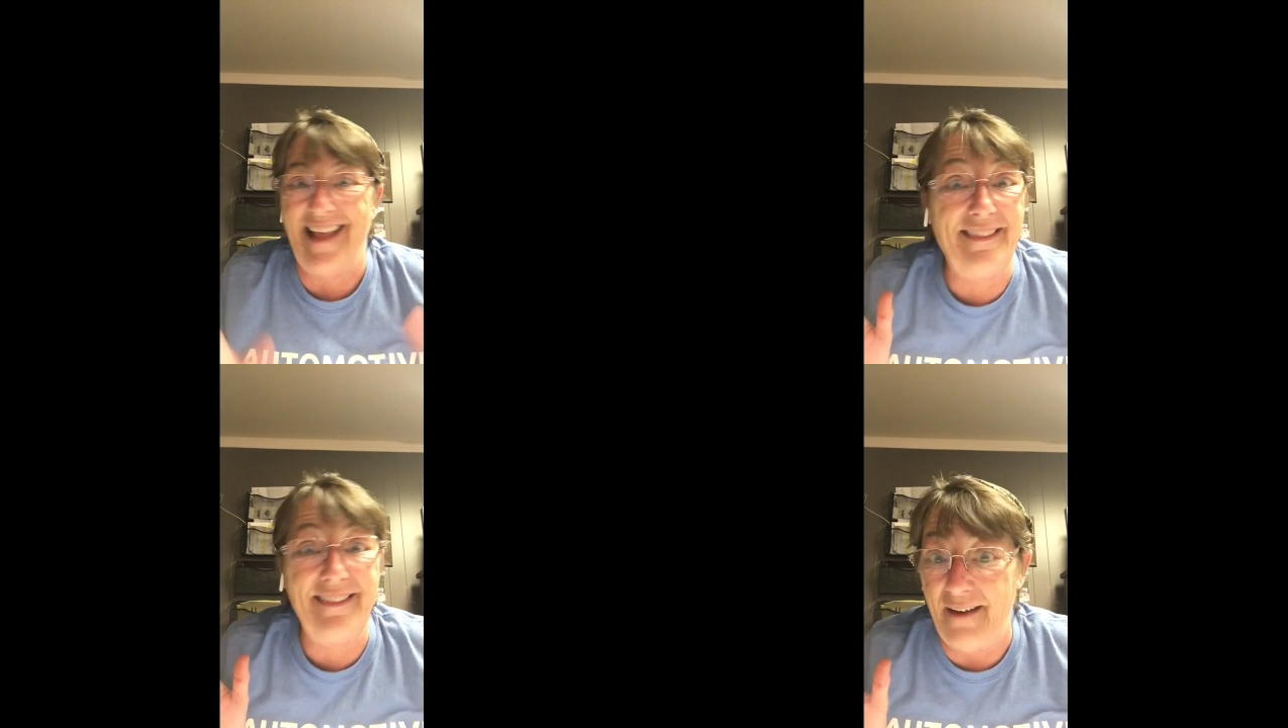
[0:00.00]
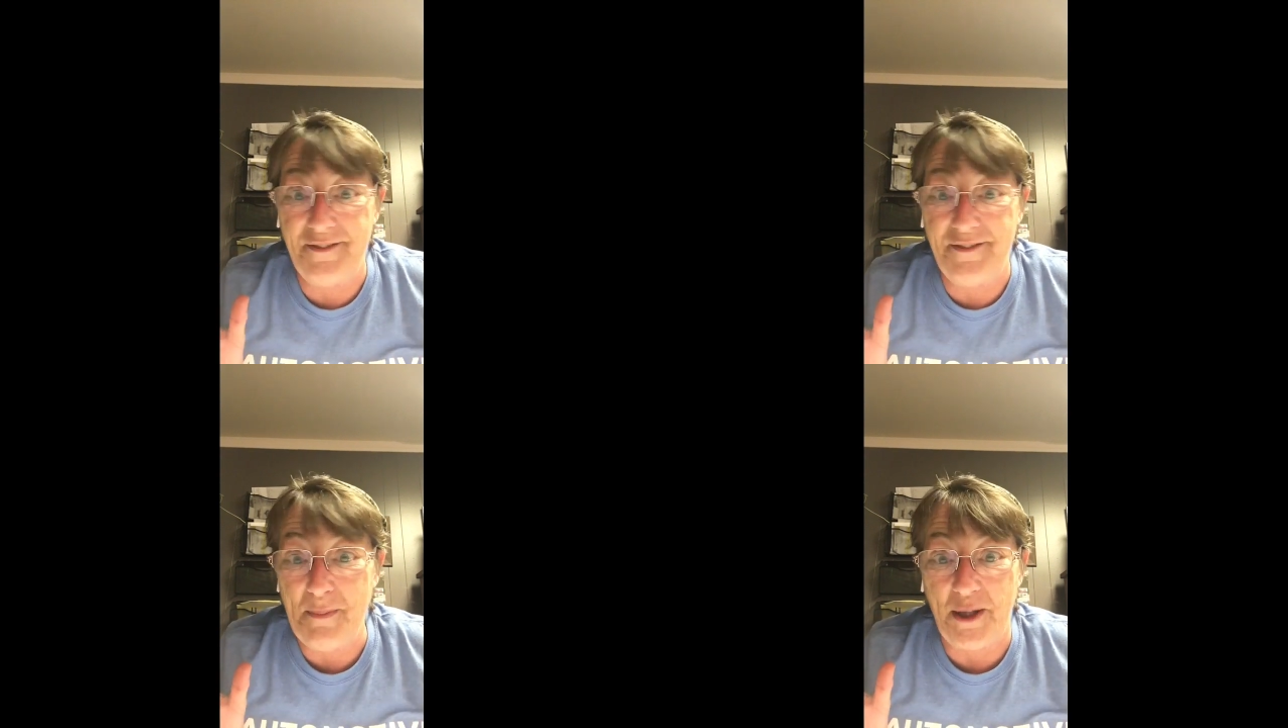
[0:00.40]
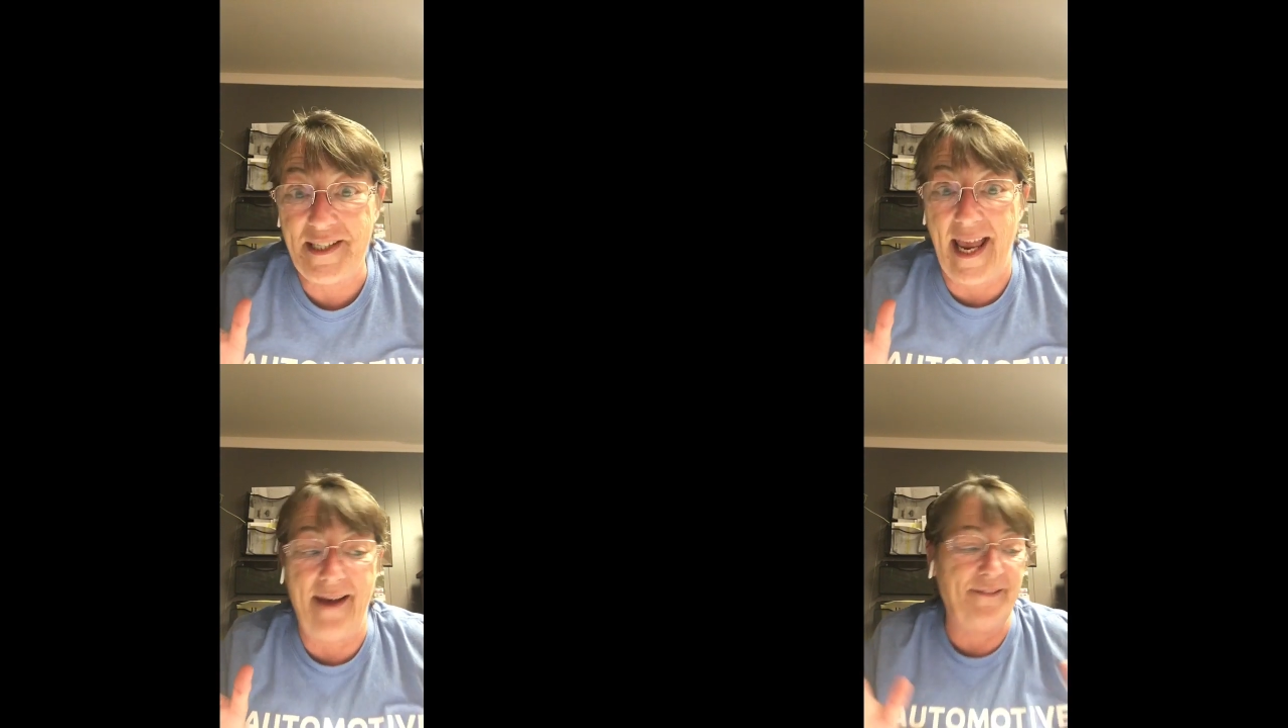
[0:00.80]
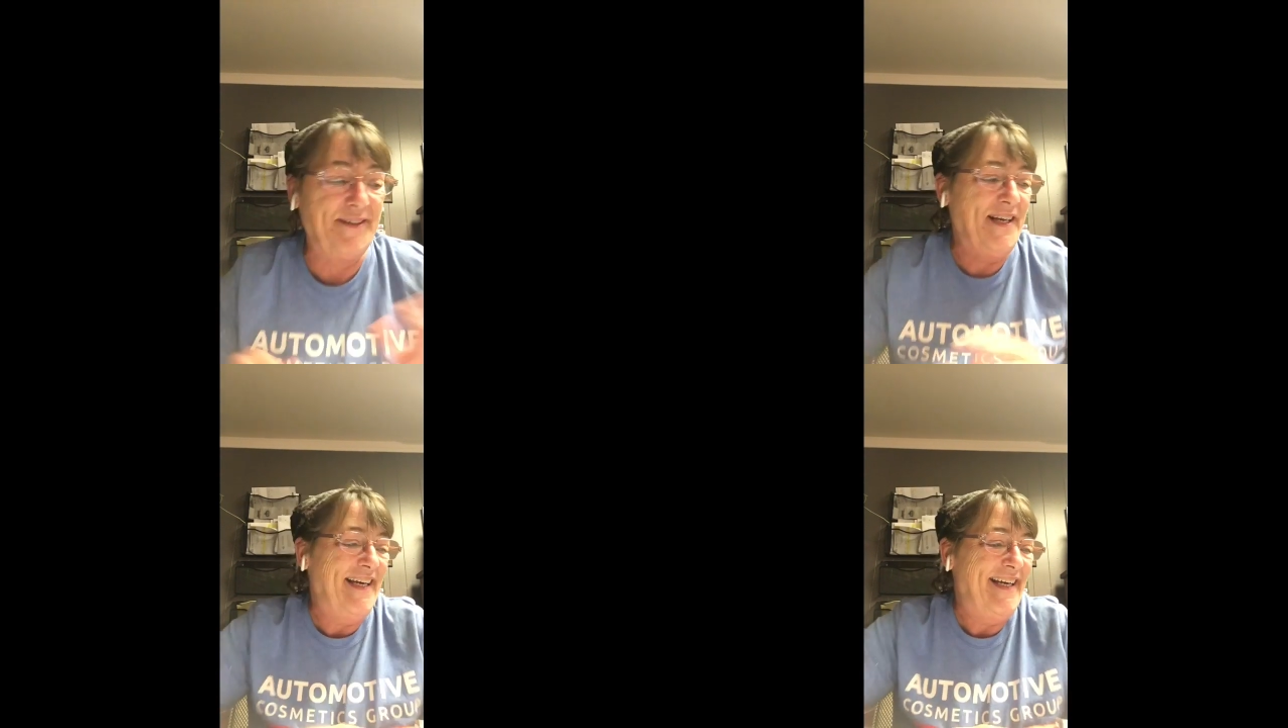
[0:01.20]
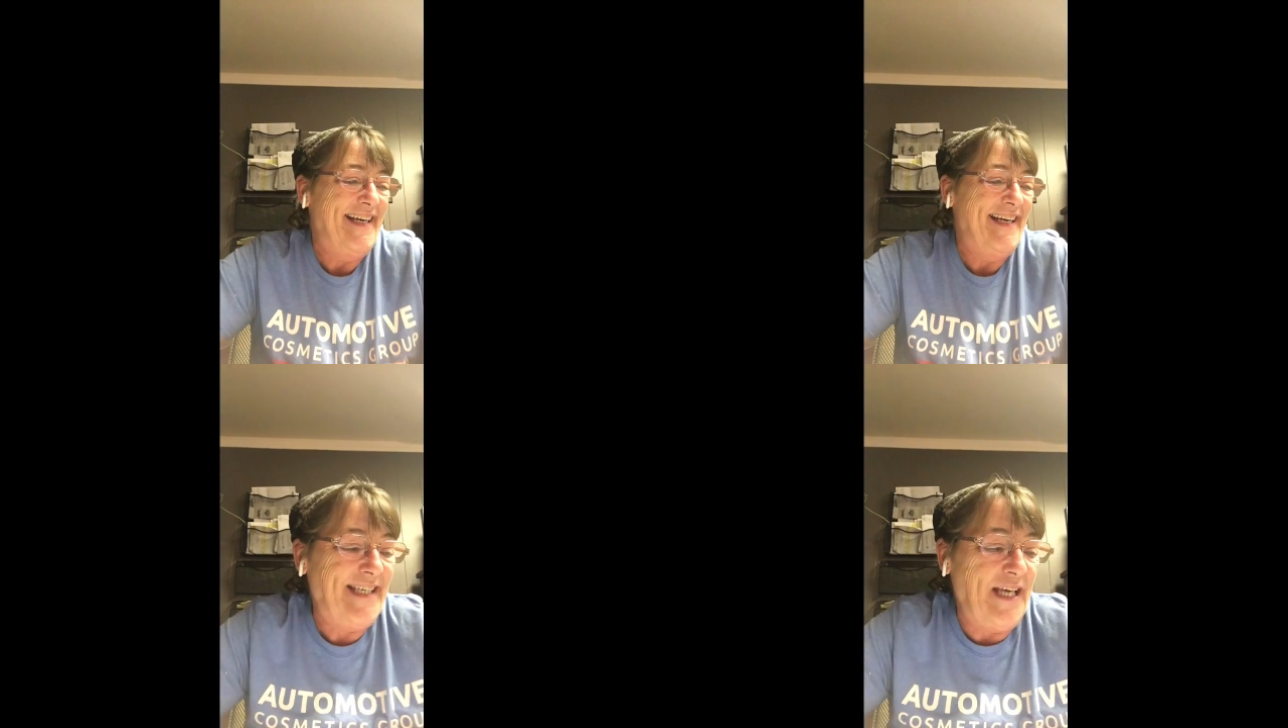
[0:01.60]
Love small town.
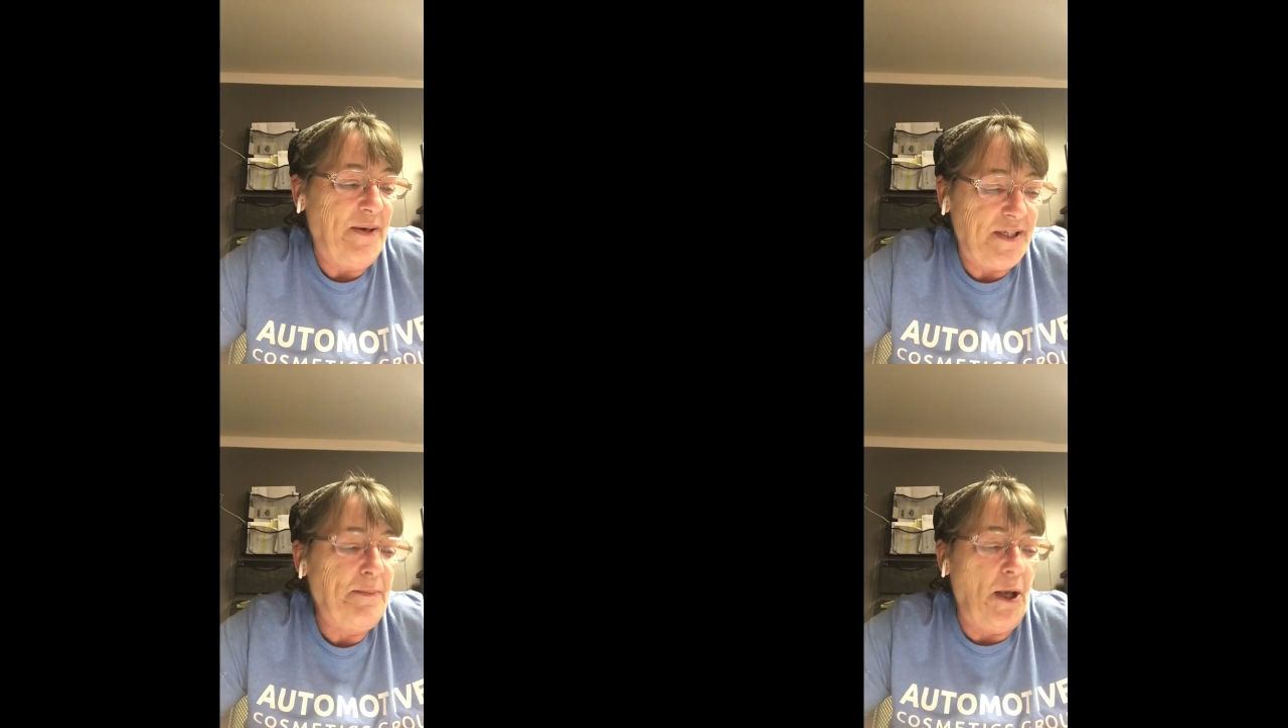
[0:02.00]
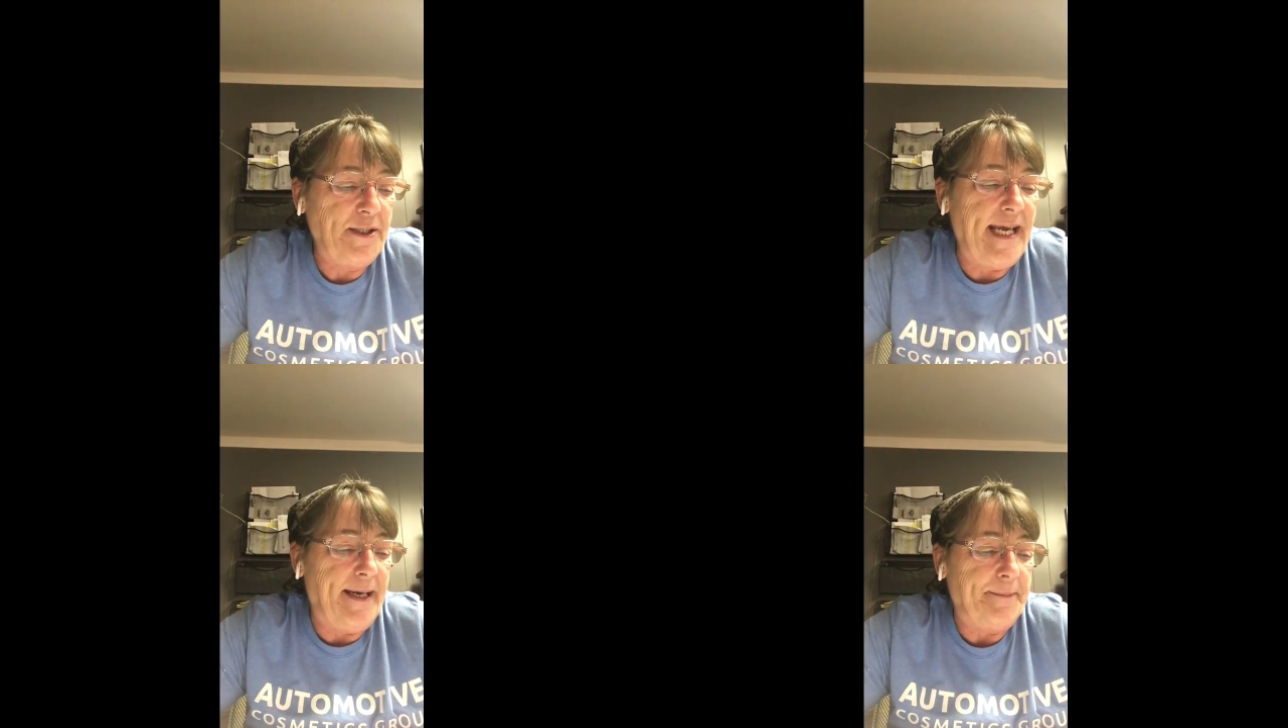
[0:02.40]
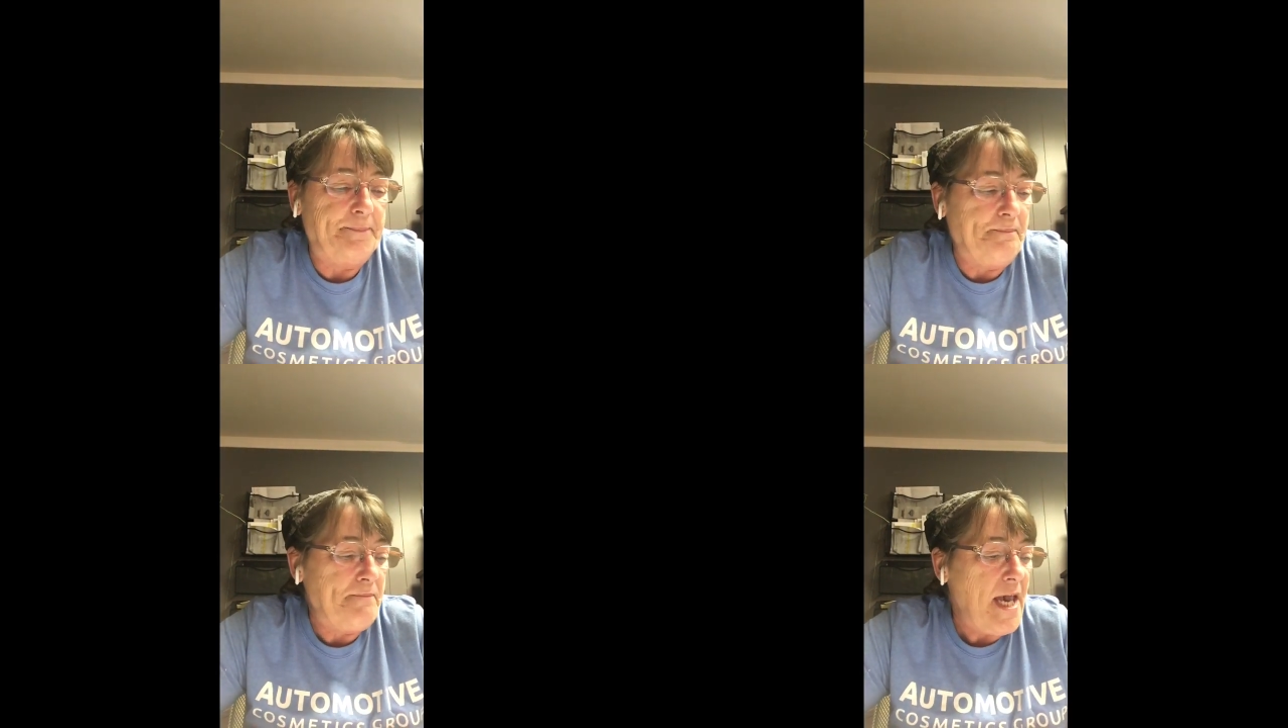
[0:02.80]
So, small town.